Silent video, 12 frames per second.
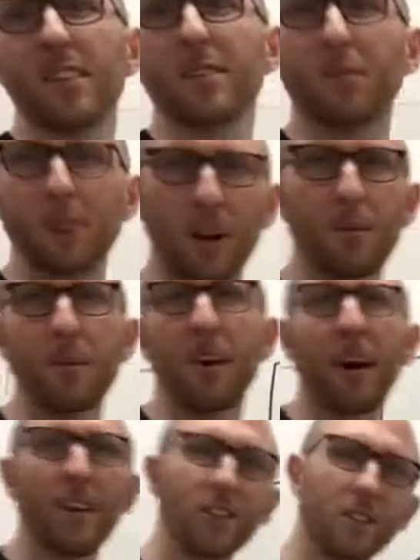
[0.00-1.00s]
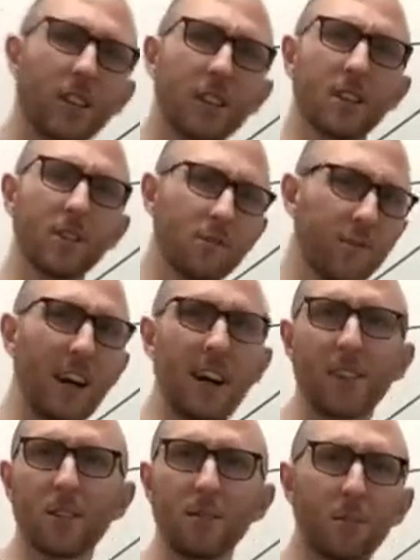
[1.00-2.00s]
some carbohydrates, some
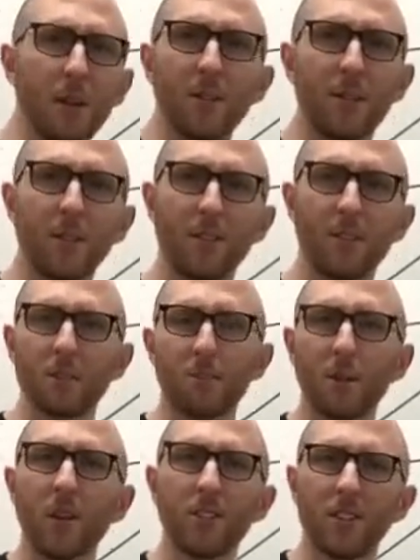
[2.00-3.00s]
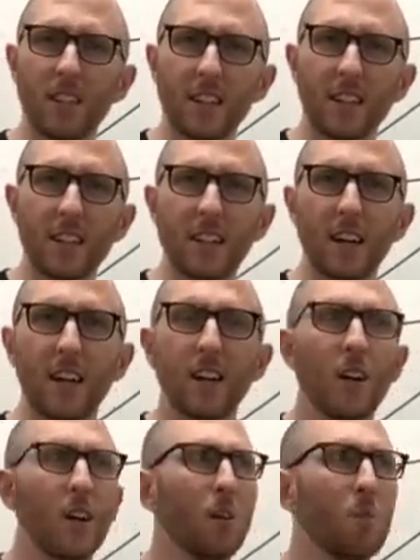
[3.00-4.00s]
fats, some, maybe even some protein in there.
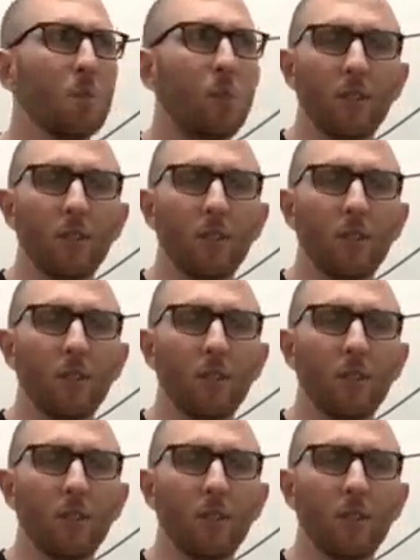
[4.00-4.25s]
But